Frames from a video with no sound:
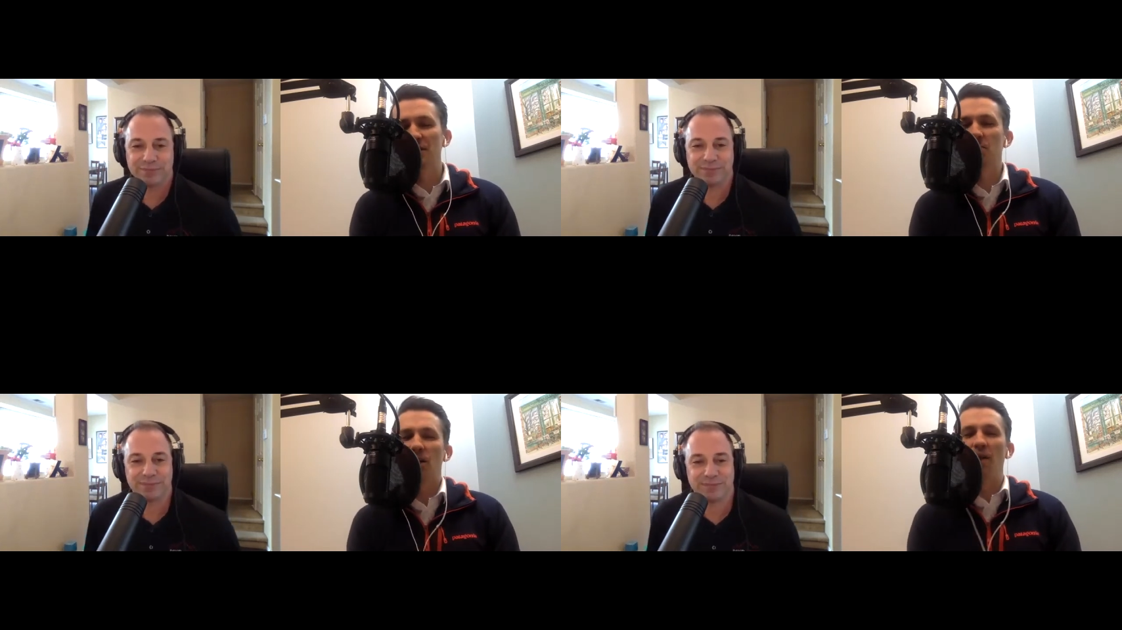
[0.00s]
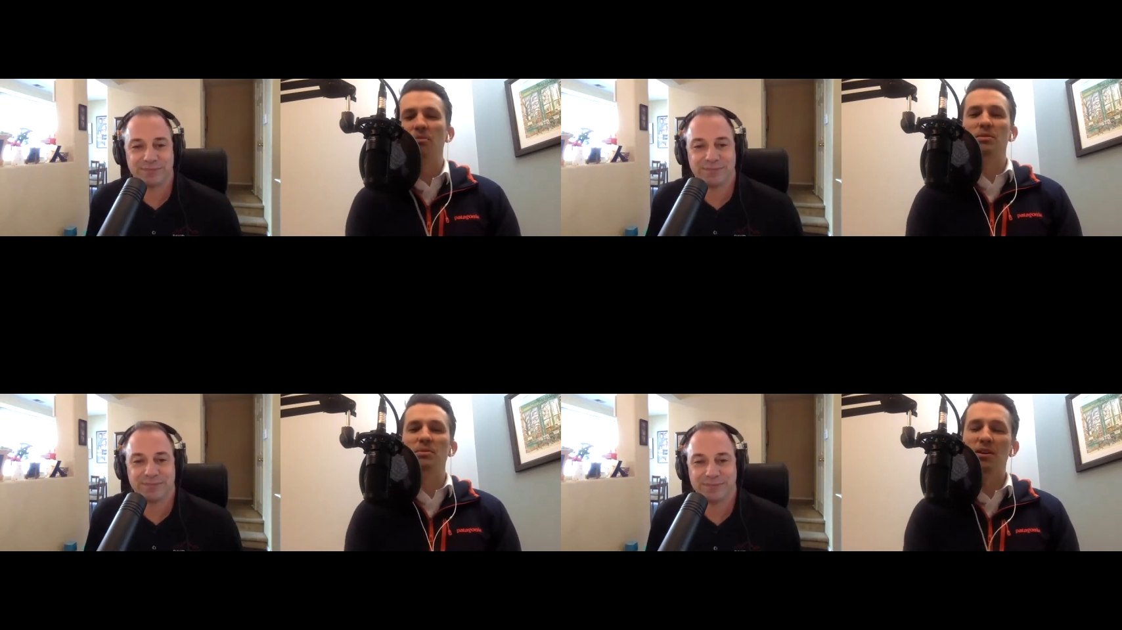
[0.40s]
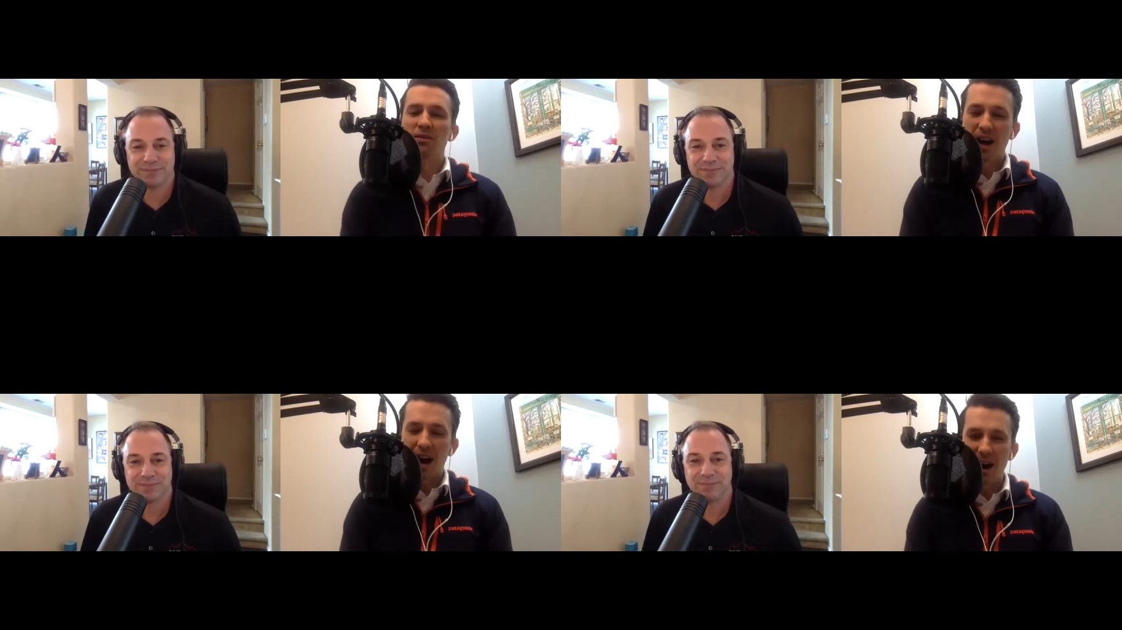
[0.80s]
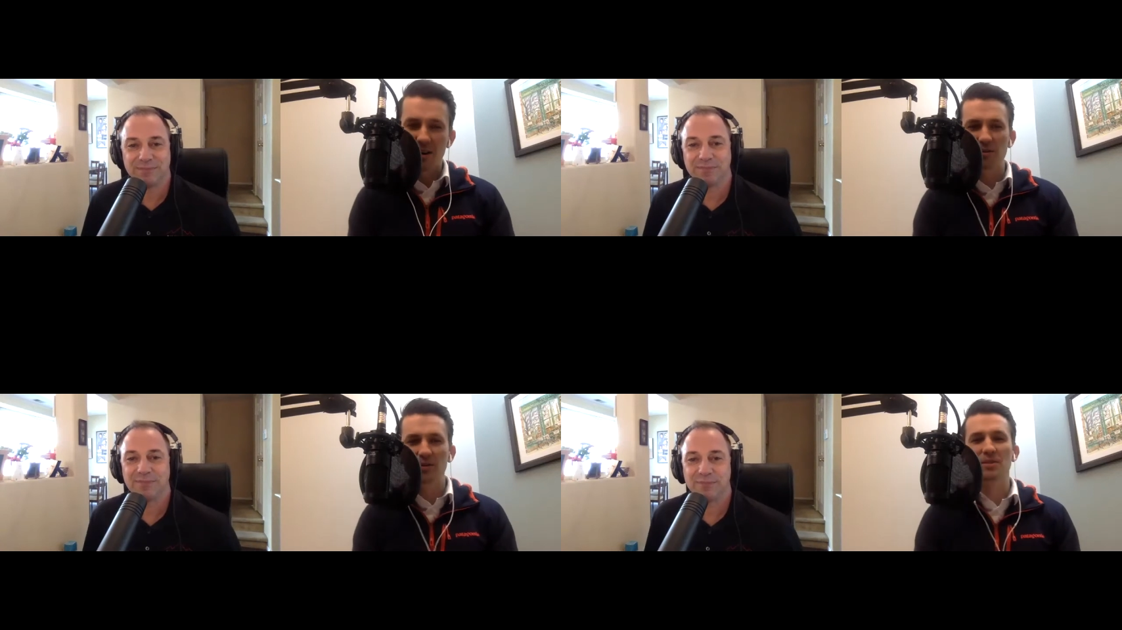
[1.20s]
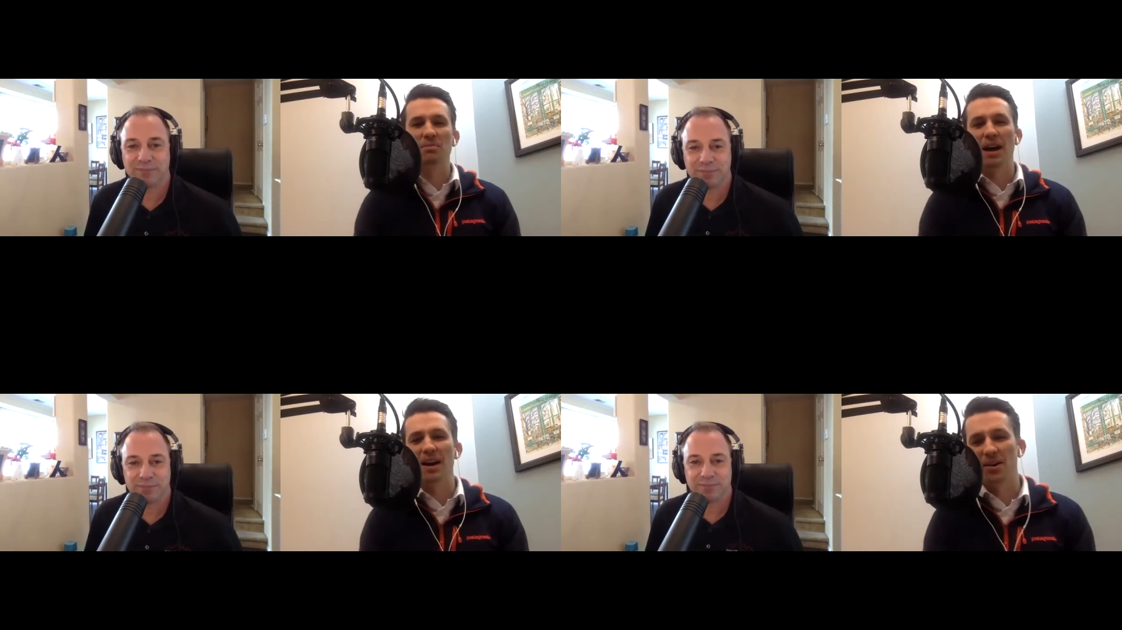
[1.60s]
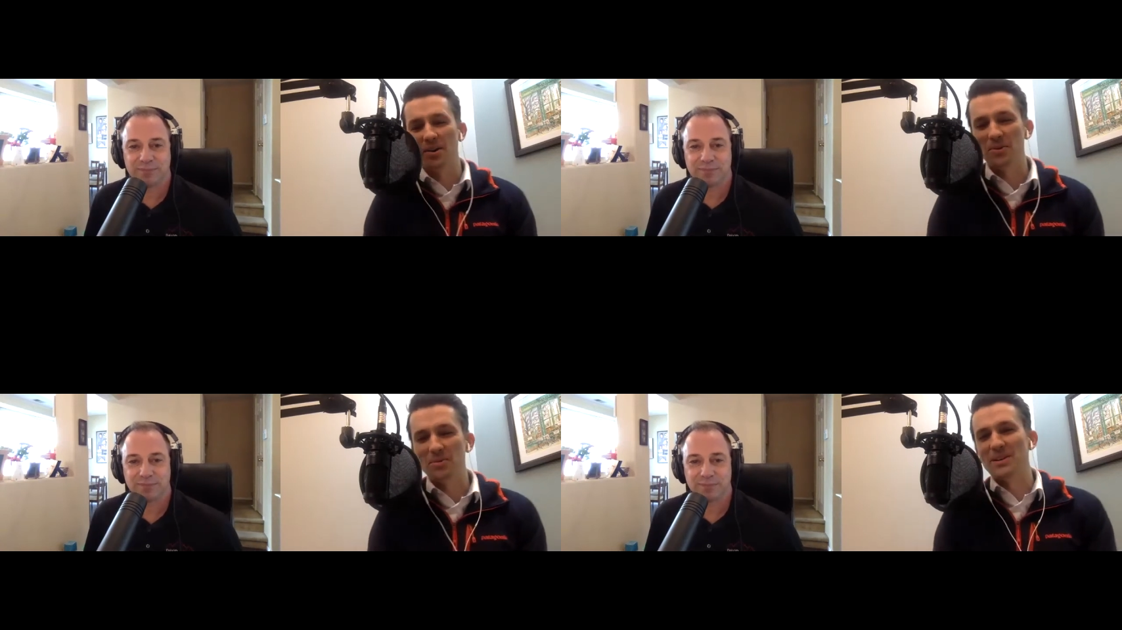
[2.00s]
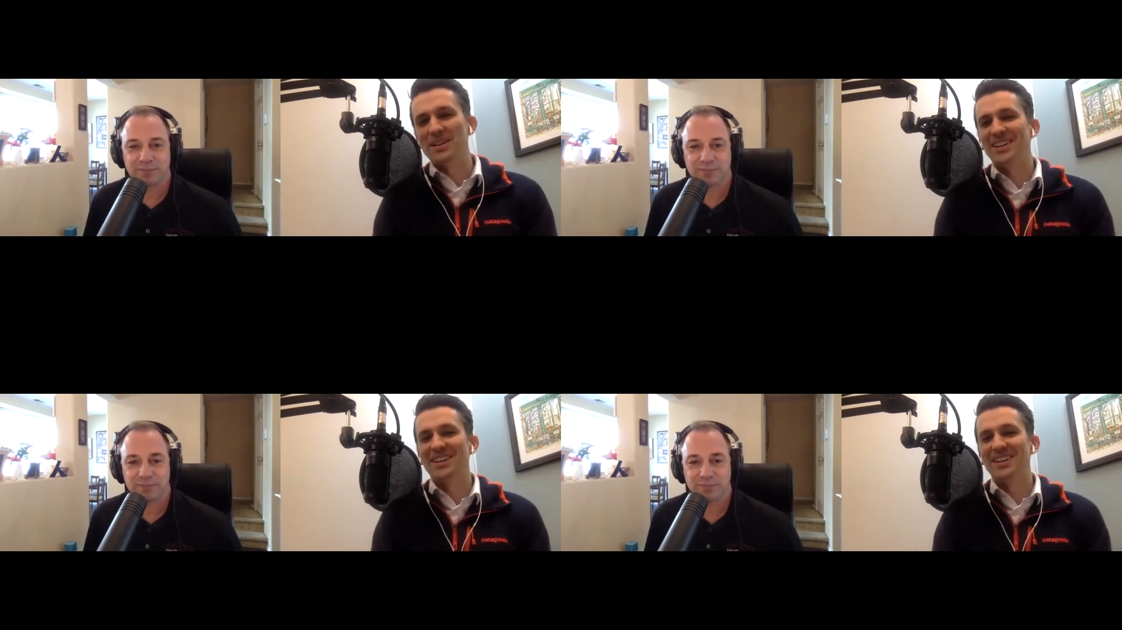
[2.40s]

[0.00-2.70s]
Speaker 1: this problem of how to buy a home.